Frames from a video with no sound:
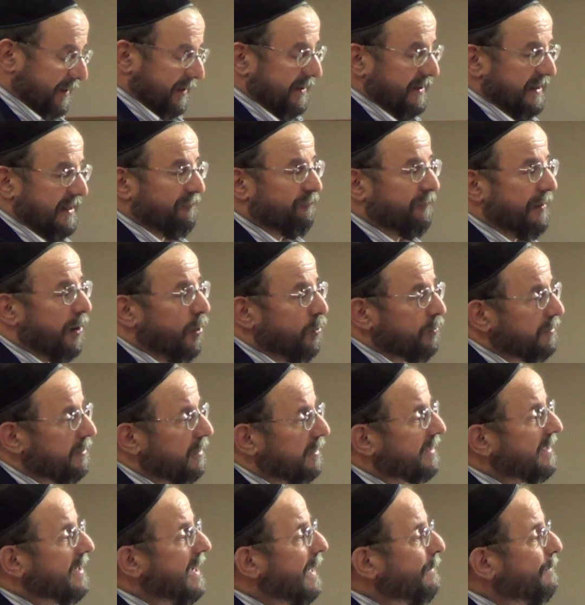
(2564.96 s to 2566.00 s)
he wrote
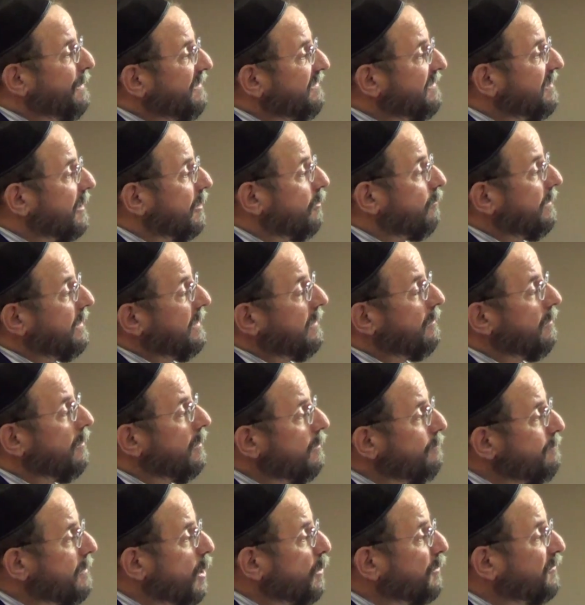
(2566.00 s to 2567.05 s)
a commentary
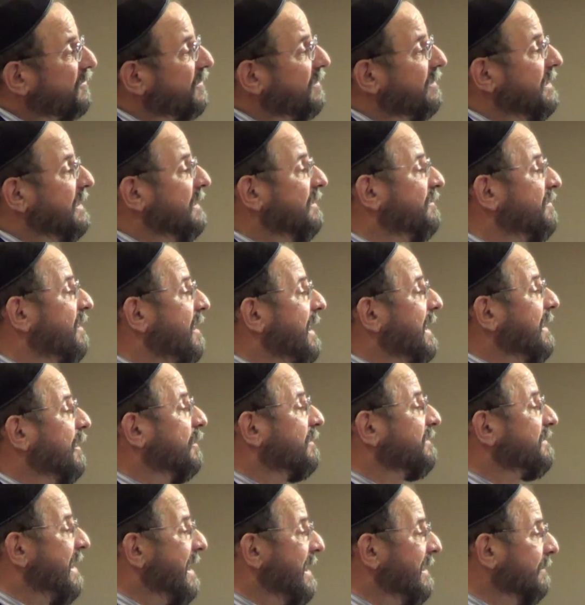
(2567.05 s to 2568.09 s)
almost to the entire
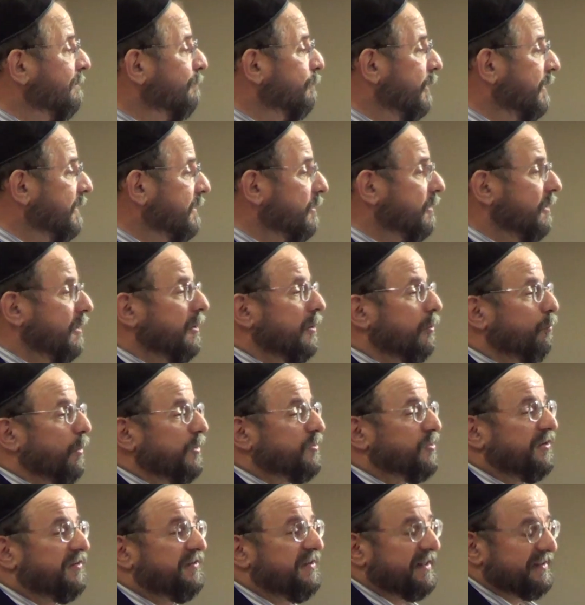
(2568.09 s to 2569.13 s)
Talmud,
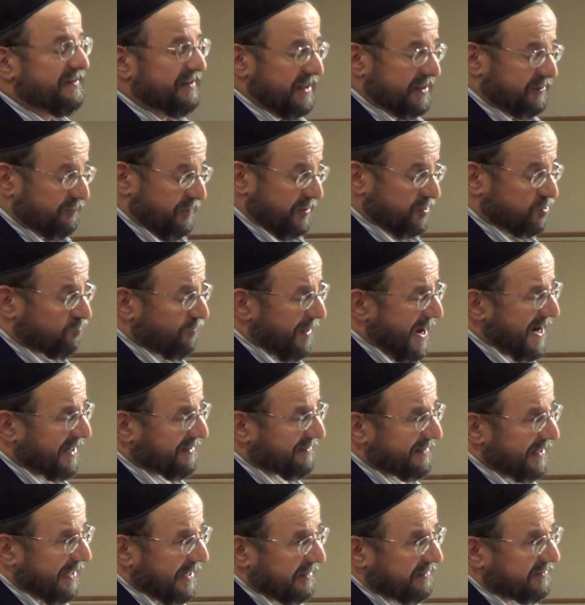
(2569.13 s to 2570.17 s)
which is 63
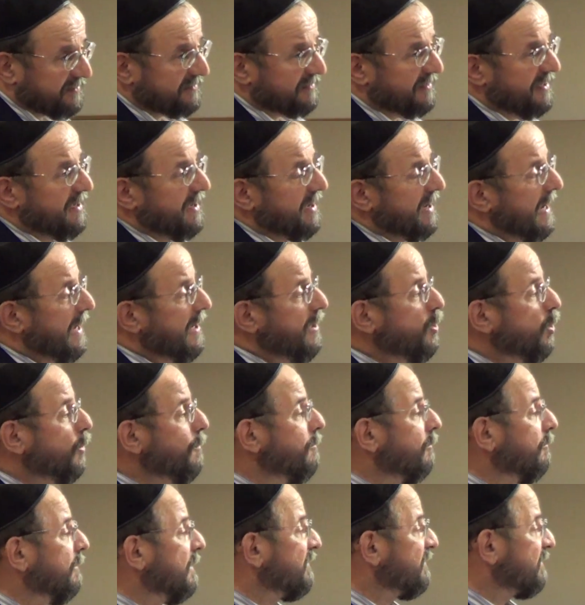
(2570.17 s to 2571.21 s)
tractates and
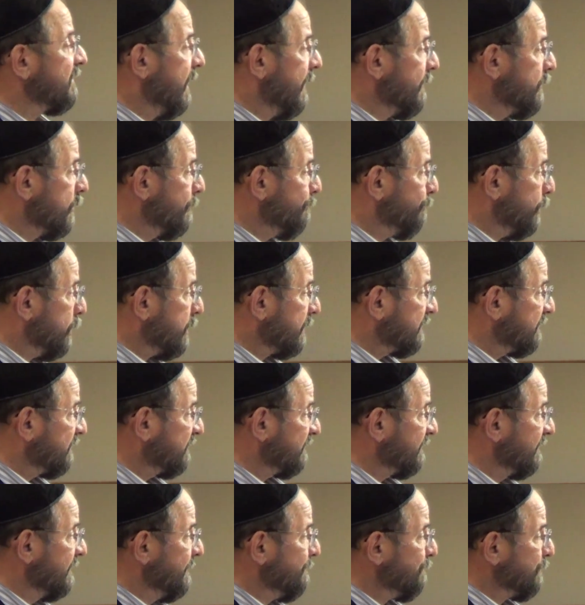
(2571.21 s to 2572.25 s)
numerous other
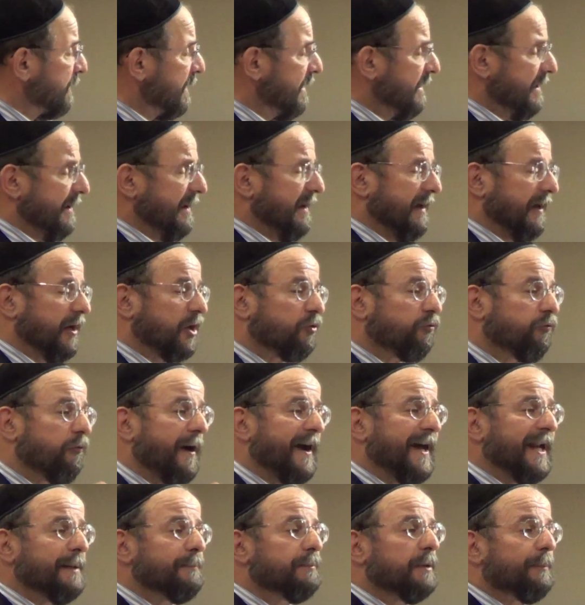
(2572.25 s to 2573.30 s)
books
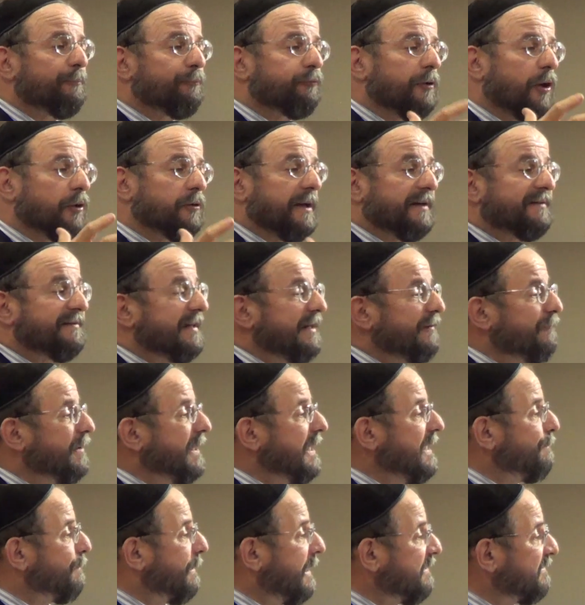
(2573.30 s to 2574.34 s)
incredible
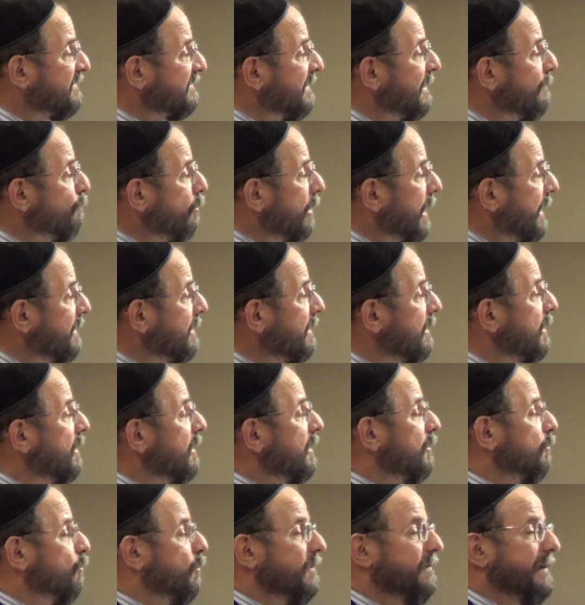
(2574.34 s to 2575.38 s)
productivity by someone
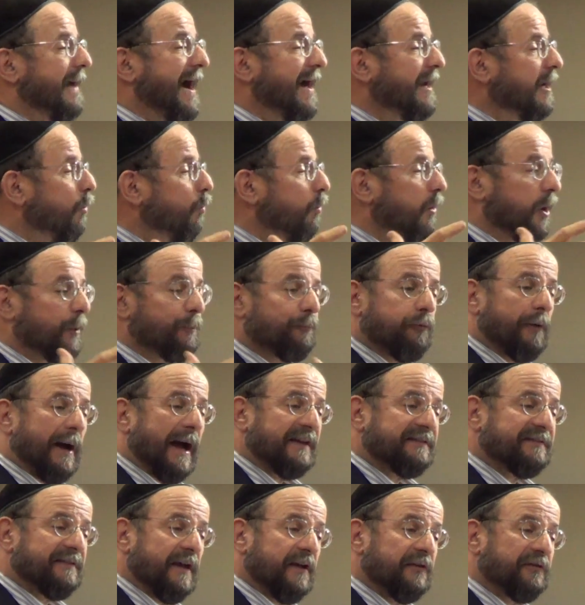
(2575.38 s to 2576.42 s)
without a word
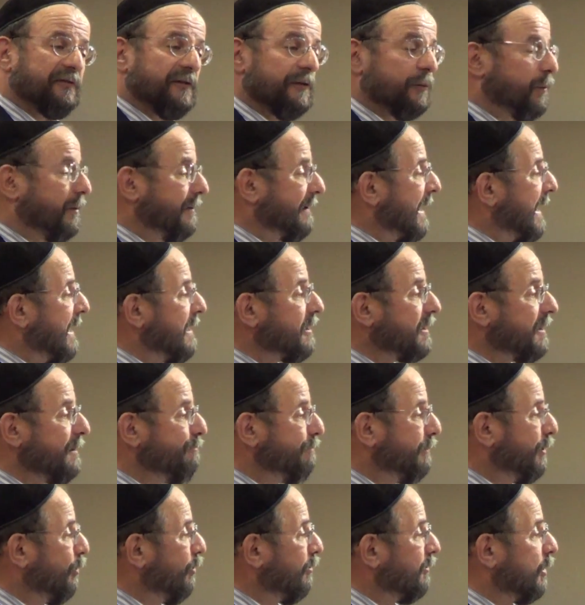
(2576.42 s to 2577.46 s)
processor, without a
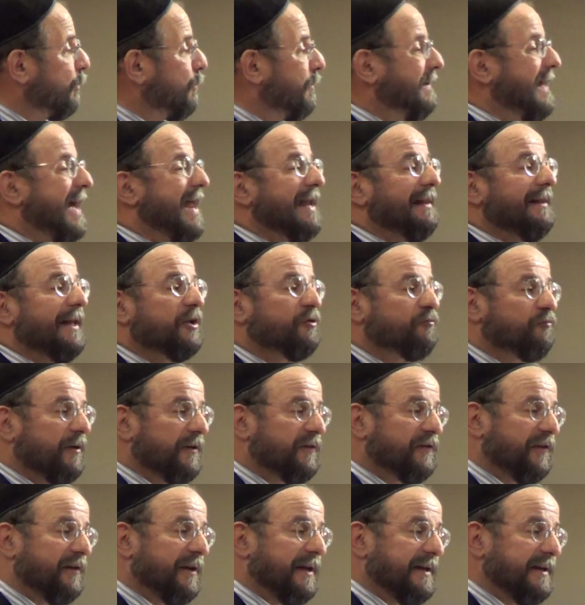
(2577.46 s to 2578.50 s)
computer, without
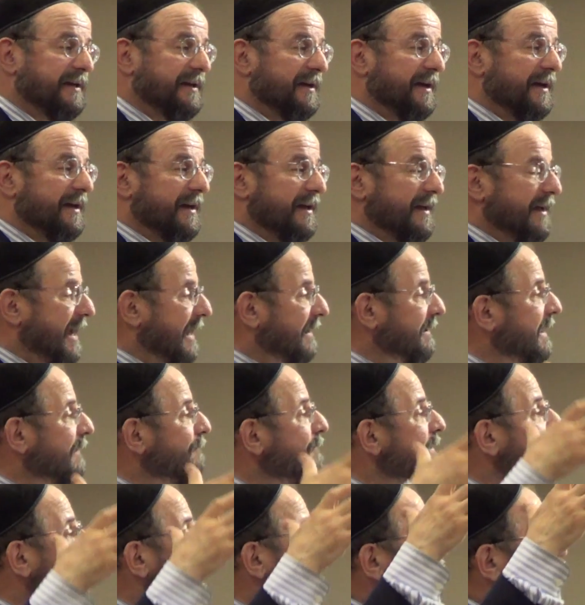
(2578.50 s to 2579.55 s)
electricity, and
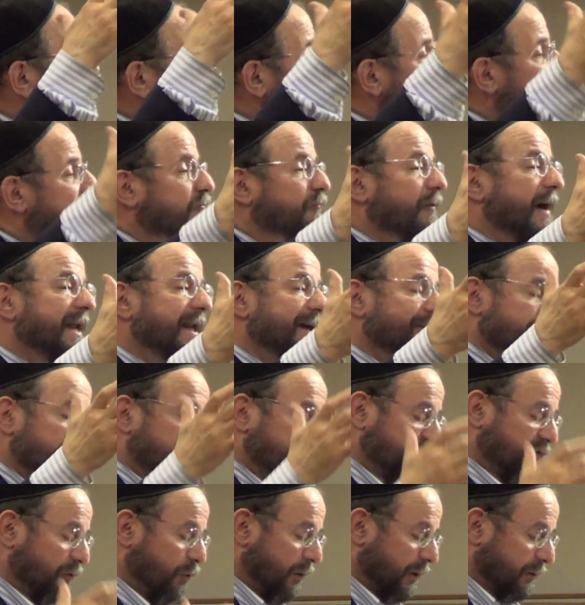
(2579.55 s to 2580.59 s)
living under the threat of a
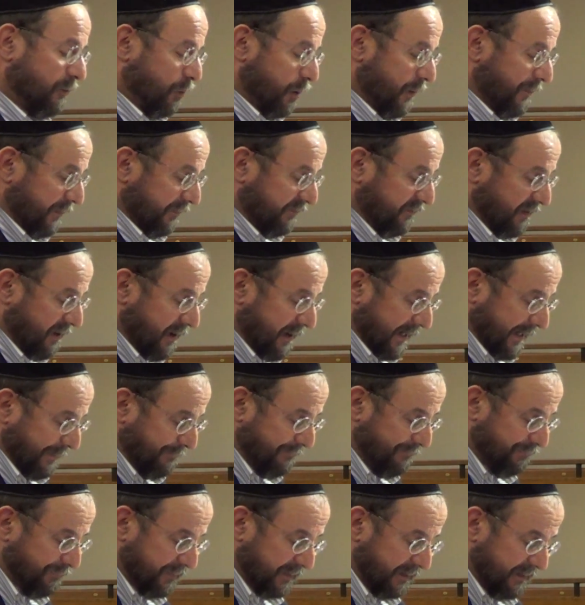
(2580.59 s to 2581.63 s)
sword all the
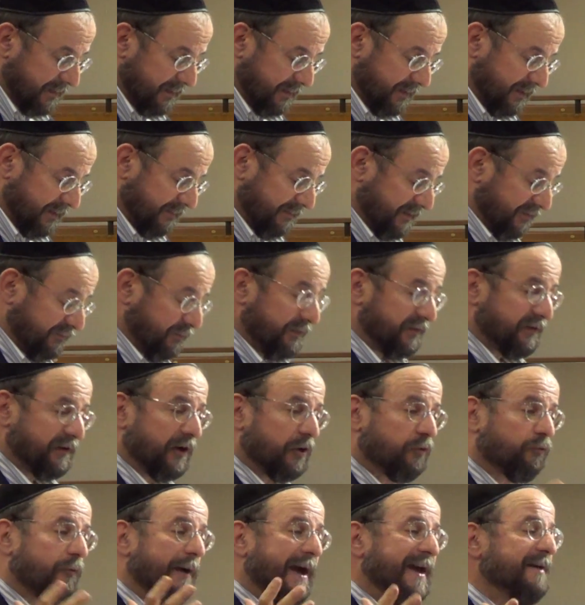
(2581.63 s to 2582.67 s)
time. This was a
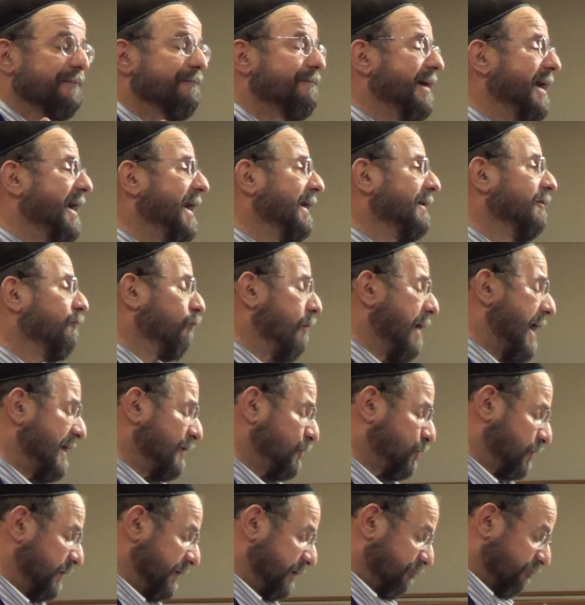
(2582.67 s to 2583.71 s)
great man,
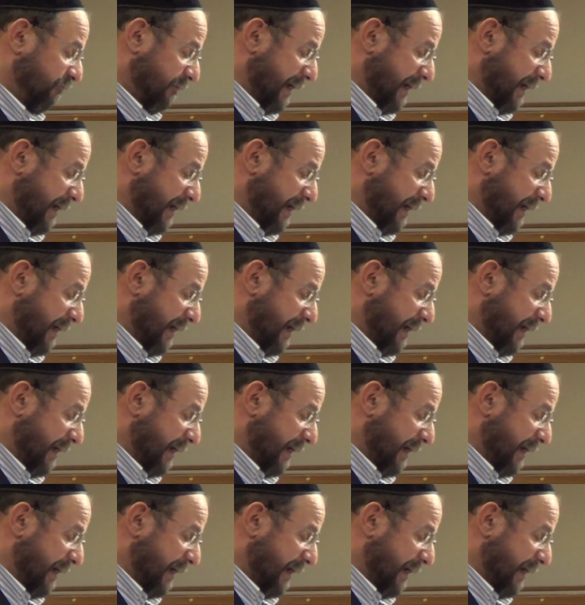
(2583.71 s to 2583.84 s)
Rashi.